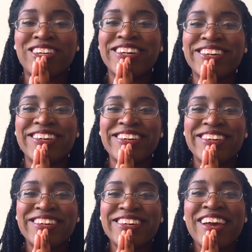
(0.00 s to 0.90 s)

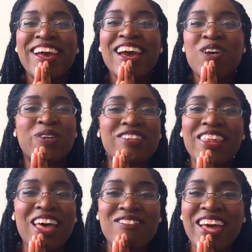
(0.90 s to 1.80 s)
which
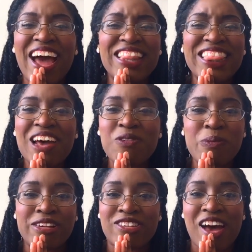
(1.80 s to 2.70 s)
I love
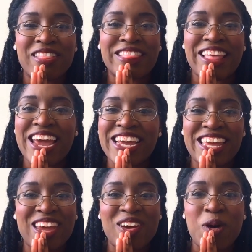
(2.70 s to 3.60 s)
it, Michelle,
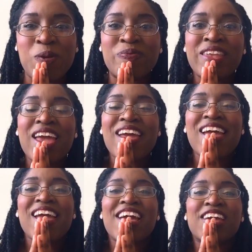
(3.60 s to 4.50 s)
thank you.
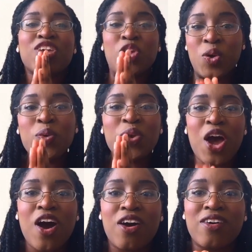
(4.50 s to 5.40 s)
You
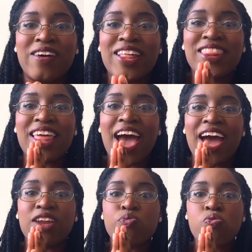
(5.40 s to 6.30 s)
know
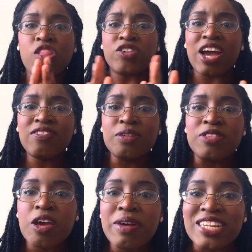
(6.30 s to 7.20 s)
that, do I have
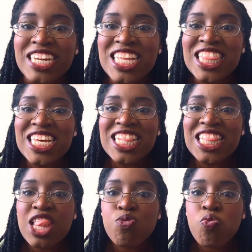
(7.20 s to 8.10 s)
lipstick on my teeth?
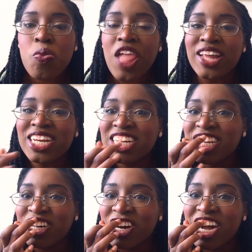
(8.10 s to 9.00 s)
I think I
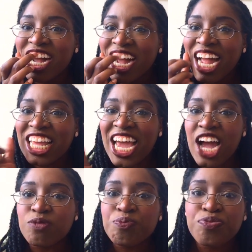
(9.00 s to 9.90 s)
do.
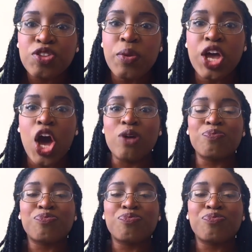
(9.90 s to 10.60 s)
Yeah, here we go.